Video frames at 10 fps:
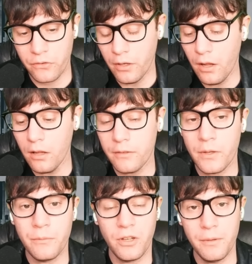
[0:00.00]
Not all of
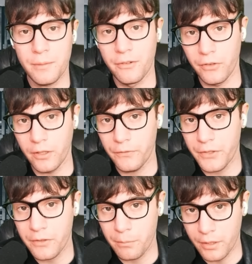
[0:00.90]
them. Some of them evolved
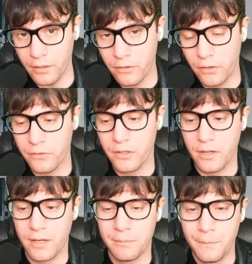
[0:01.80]
into birds over
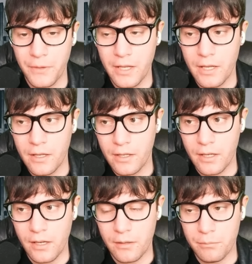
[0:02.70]
time.
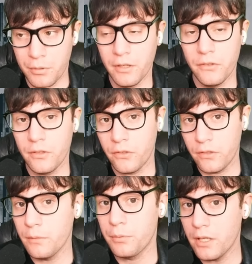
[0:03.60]
And birds are
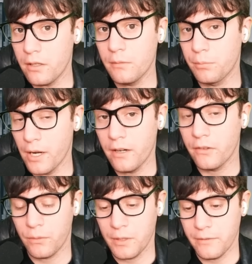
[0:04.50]
still pretty good
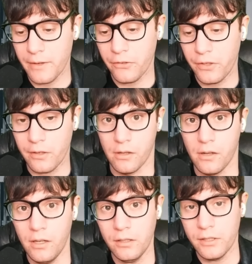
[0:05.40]
predators. I mean, have you ever seen a
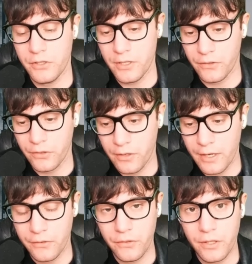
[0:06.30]
hawk? Jesus
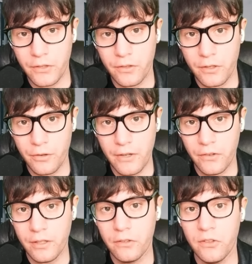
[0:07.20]
Christ, those things are
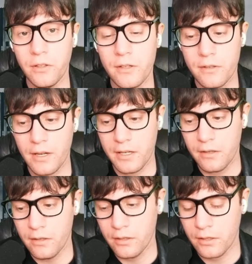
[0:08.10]
crazy. They'll steal your tiny
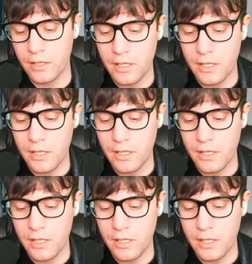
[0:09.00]
dog.